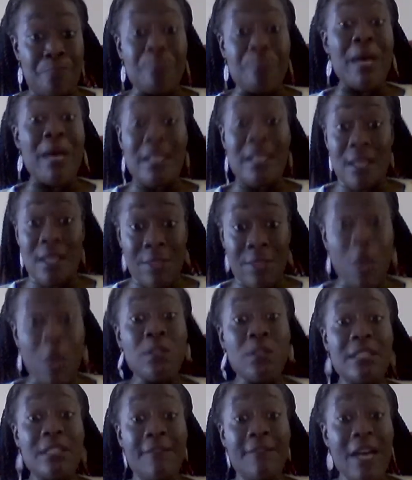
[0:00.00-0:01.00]
But
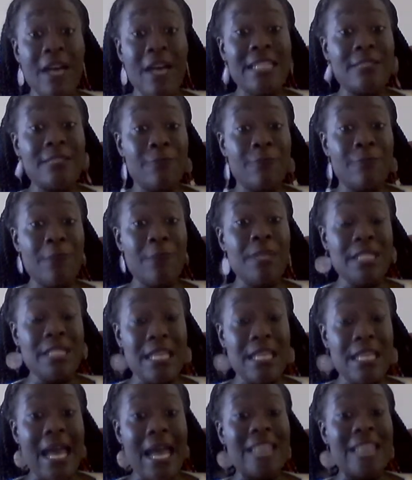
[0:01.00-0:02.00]
those of us from
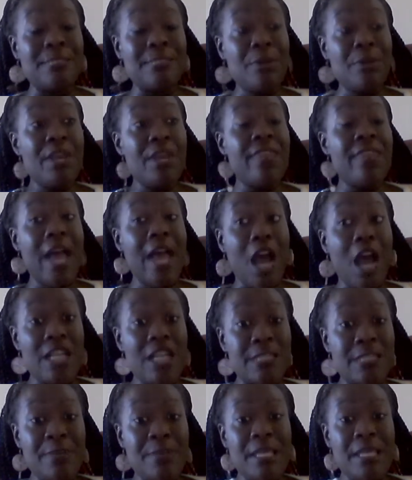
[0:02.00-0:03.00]
the diaspora that
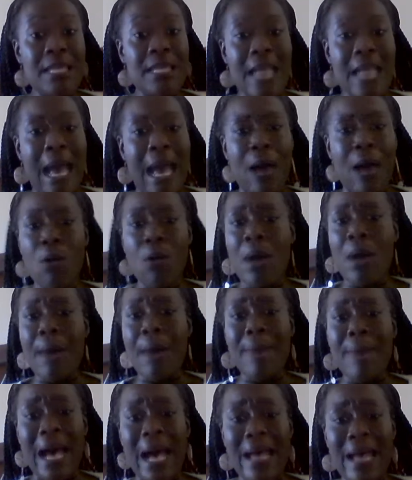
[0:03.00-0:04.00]
are speaking out
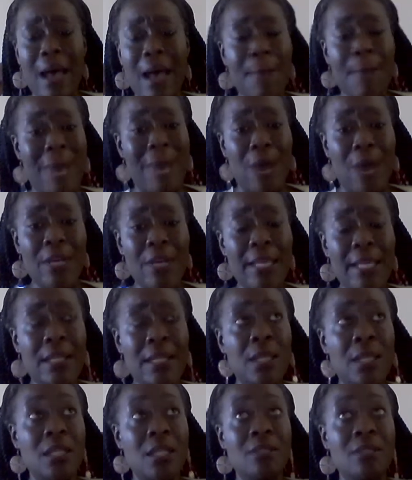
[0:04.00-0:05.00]
about
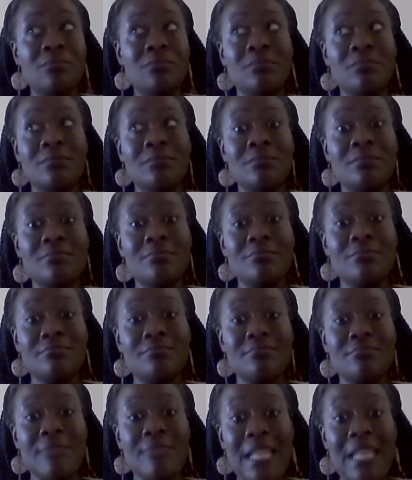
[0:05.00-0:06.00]
it,
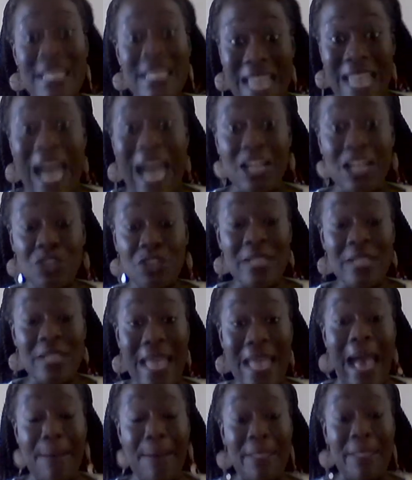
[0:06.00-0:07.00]
it's
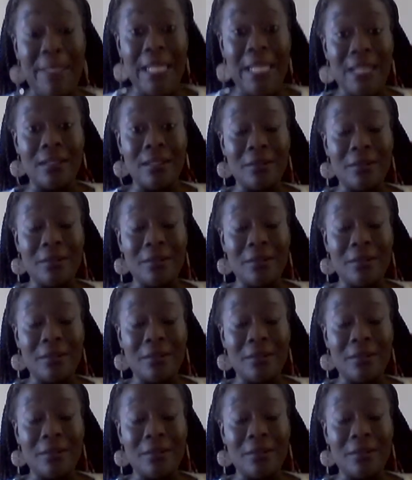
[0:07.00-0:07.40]
actually happening.